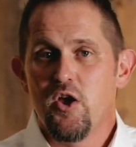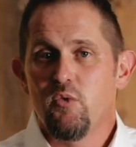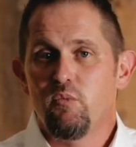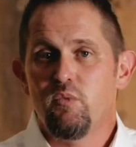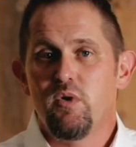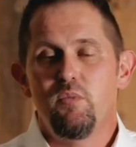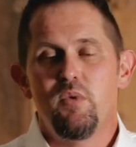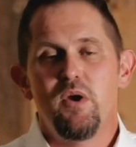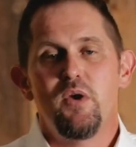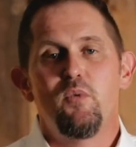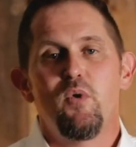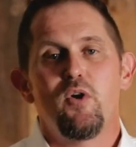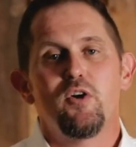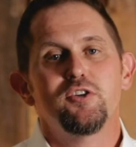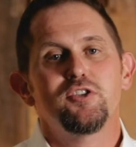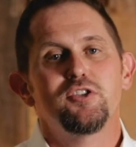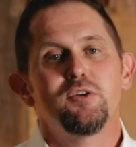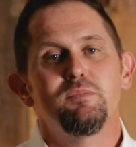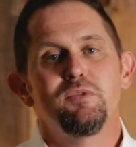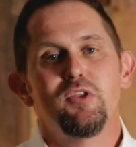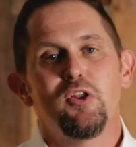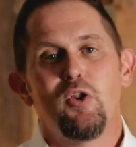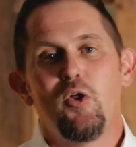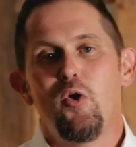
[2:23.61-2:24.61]
when we
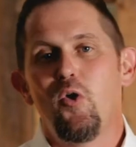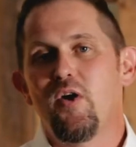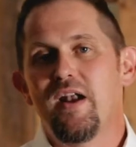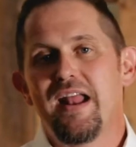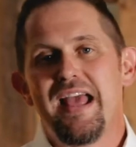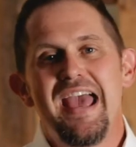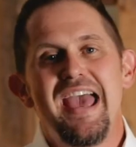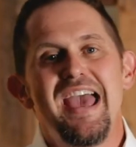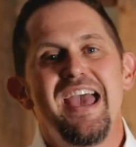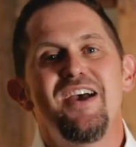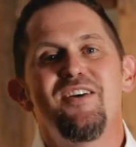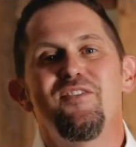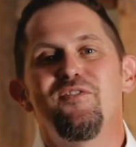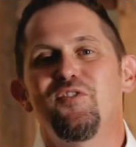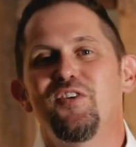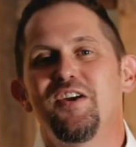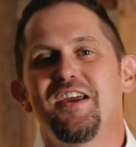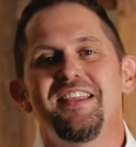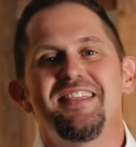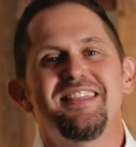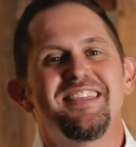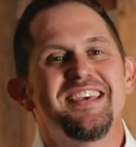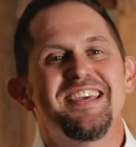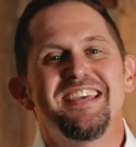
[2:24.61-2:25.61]
worship the Lord,
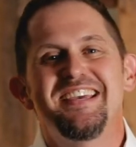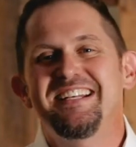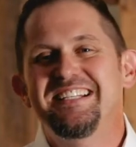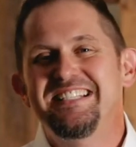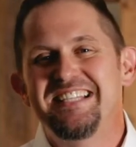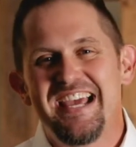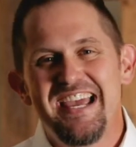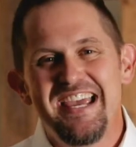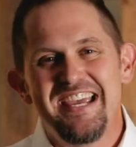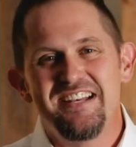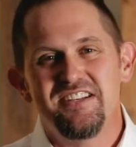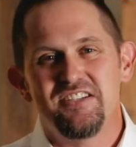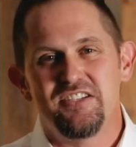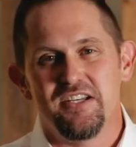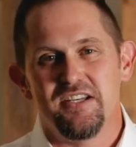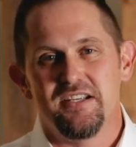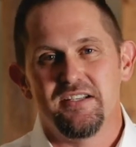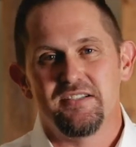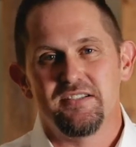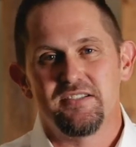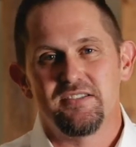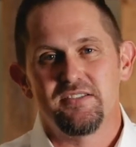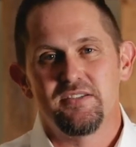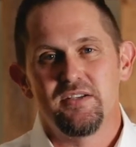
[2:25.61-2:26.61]
everything
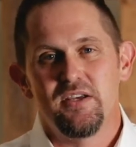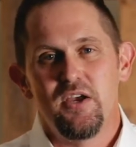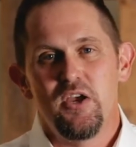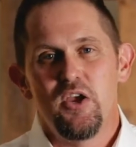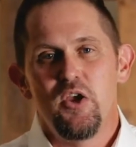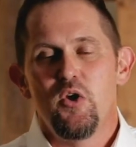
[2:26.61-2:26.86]
changes.